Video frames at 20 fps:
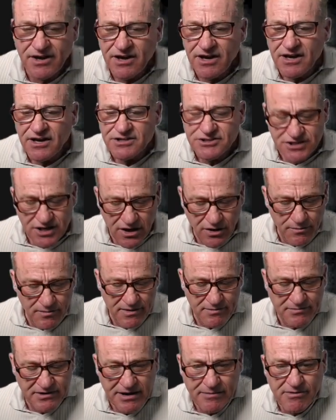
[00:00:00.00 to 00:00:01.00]
So
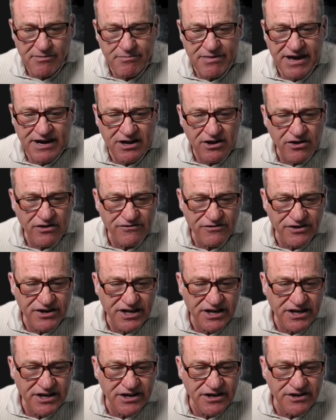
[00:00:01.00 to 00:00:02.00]
I'm coming back over
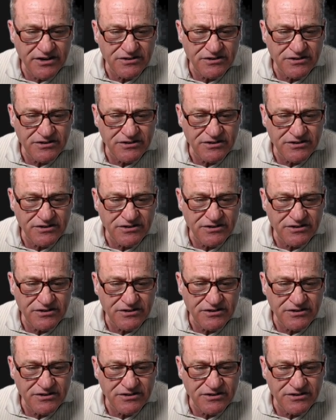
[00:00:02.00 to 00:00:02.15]
here